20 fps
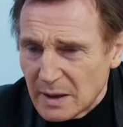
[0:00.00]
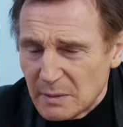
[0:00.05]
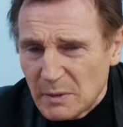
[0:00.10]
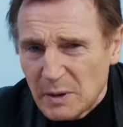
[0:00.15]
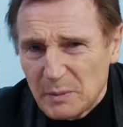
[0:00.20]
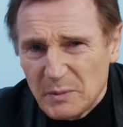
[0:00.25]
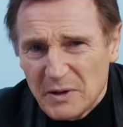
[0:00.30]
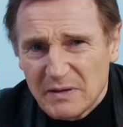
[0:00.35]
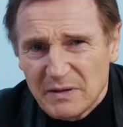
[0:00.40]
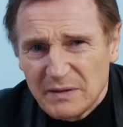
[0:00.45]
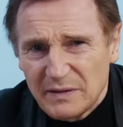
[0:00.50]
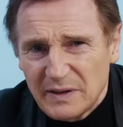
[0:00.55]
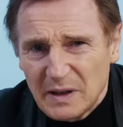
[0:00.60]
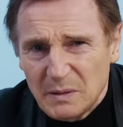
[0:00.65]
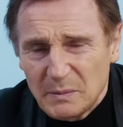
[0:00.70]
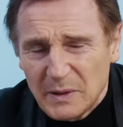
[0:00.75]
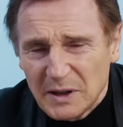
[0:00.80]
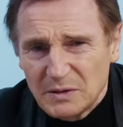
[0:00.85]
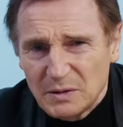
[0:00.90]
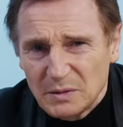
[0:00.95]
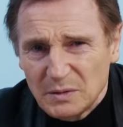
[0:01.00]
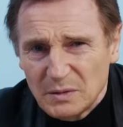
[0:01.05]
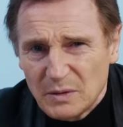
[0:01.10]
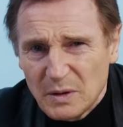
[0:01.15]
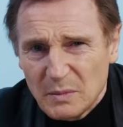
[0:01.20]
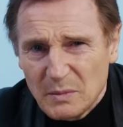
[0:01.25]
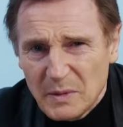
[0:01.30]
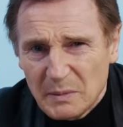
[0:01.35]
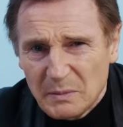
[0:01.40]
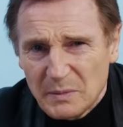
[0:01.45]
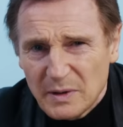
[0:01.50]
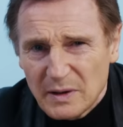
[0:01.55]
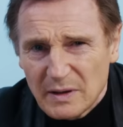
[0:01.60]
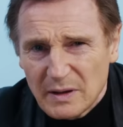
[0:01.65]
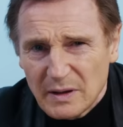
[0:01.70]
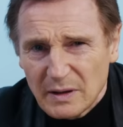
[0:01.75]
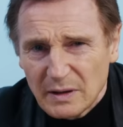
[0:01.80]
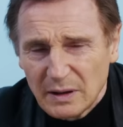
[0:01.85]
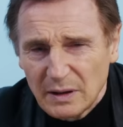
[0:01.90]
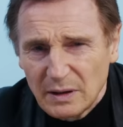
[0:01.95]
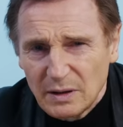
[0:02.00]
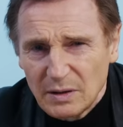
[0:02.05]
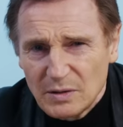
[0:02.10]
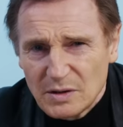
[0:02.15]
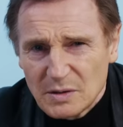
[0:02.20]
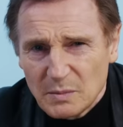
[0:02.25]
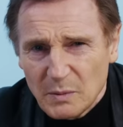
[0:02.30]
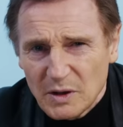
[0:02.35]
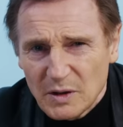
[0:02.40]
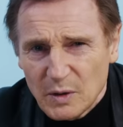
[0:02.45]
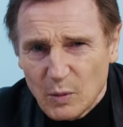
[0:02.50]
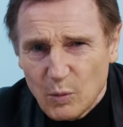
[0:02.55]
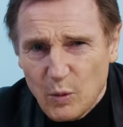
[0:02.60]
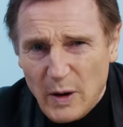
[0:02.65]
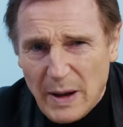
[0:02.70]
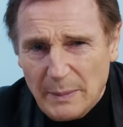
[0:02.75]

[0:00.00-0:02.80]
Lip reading: I remember the film, I don't remember a huge amount of